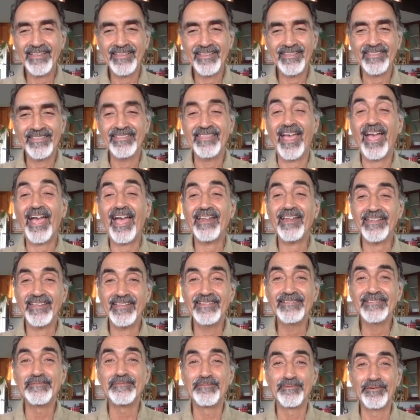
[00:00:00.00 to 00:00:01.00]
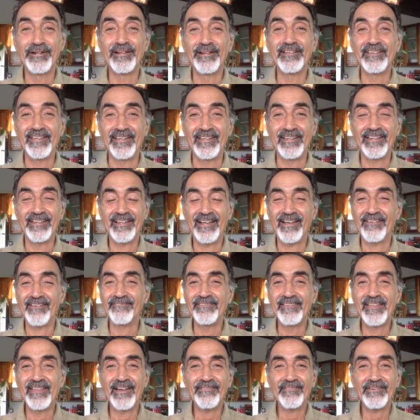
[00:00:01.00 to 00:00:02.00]
that is brilliant. I've
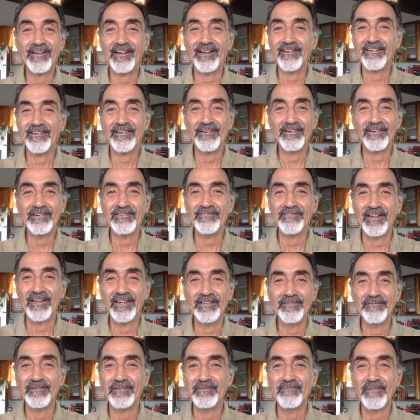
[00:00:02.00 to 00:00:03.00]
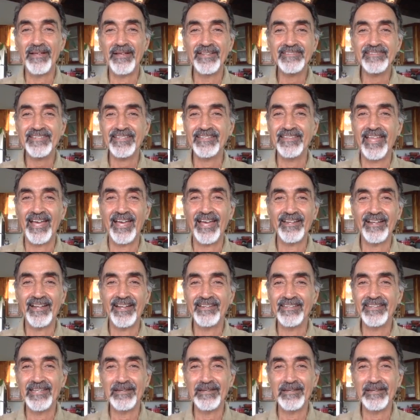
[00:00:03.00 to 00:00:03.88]
never heard of anyone mention that idea